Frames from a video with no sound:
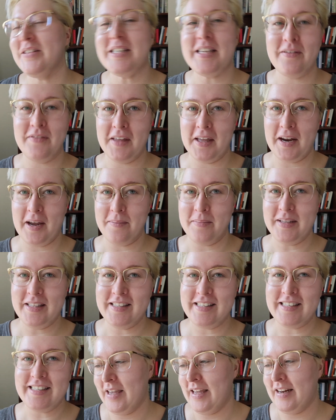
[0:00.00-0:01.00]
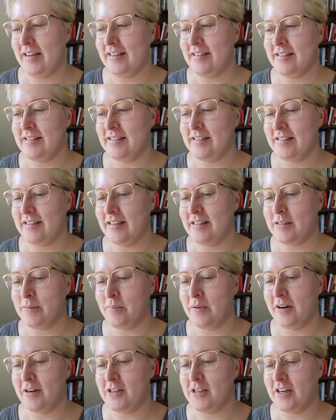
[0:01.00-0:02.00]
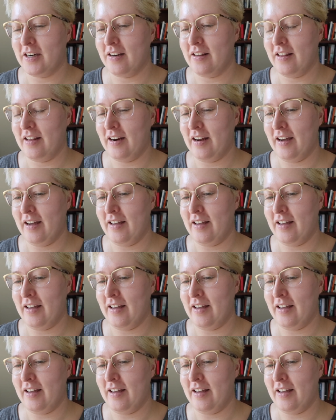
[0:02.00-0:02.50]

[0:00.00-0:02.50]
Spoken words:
see if that happens. It's a project that I